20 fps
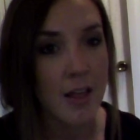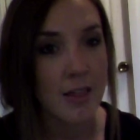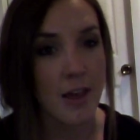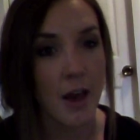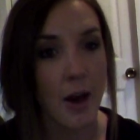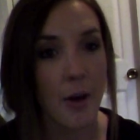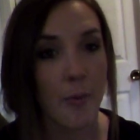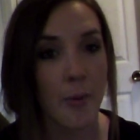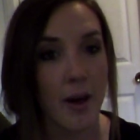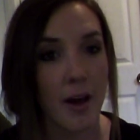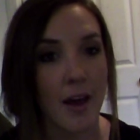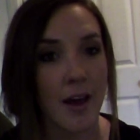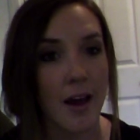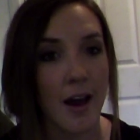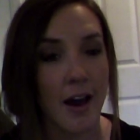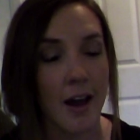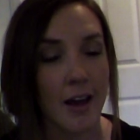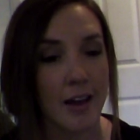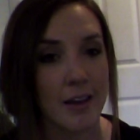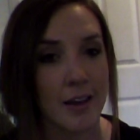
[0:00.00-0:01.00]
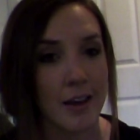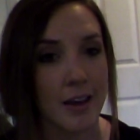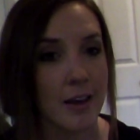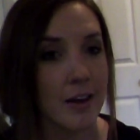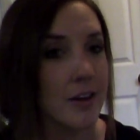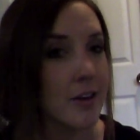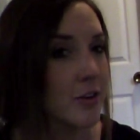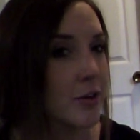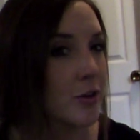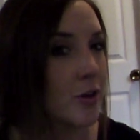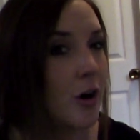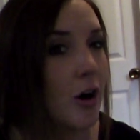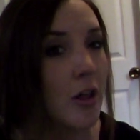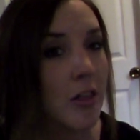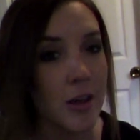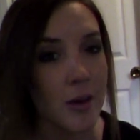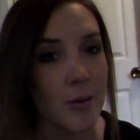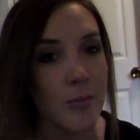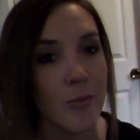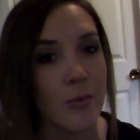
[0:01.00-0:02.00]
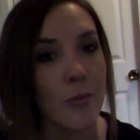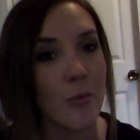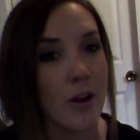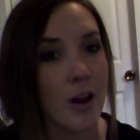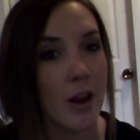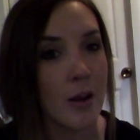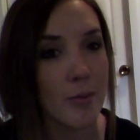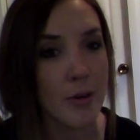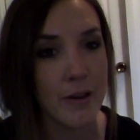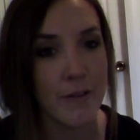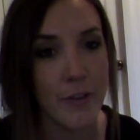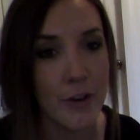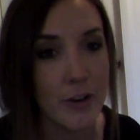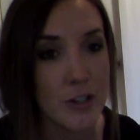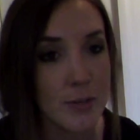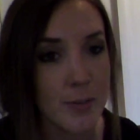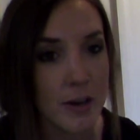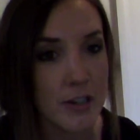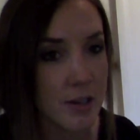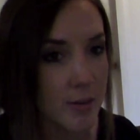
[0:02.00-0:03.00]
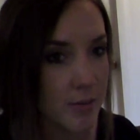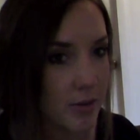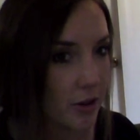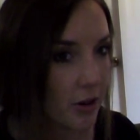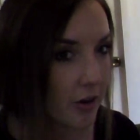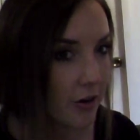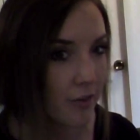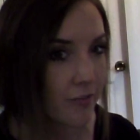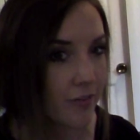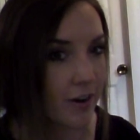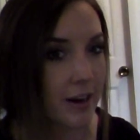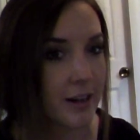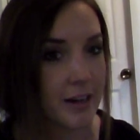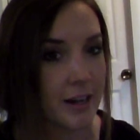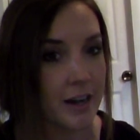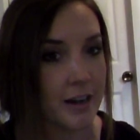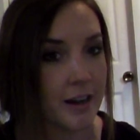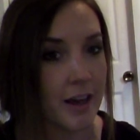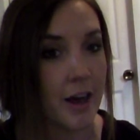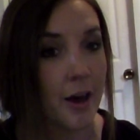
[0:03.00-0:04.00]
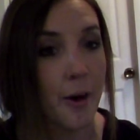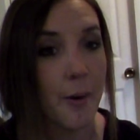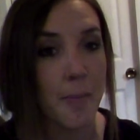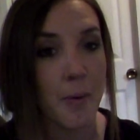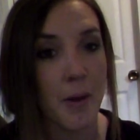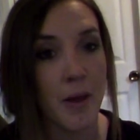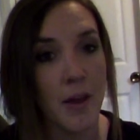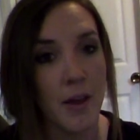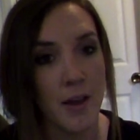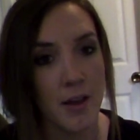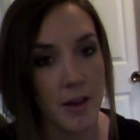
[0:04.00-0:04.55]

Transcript: That way I can call them when I'm confused about something or if I need help.